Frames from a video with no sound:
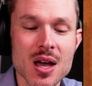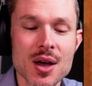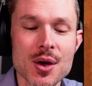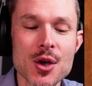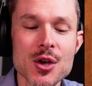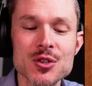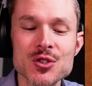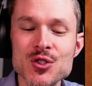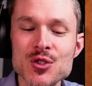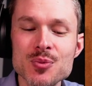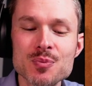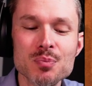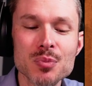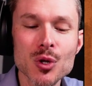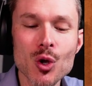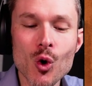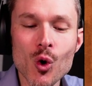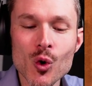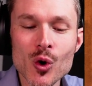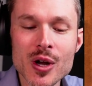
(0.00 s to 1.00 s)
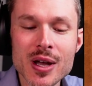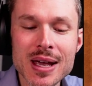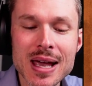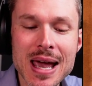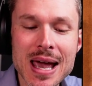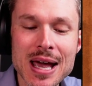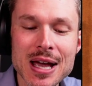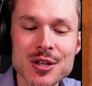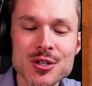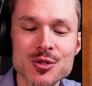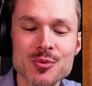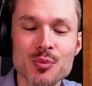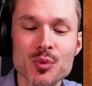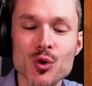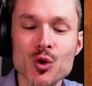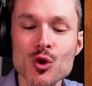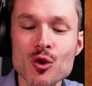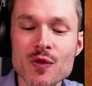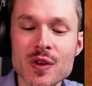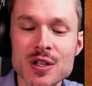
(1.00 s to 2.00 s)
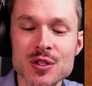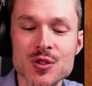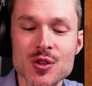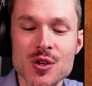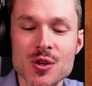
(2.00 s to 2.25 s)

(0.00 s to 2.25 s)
Exploring and proving to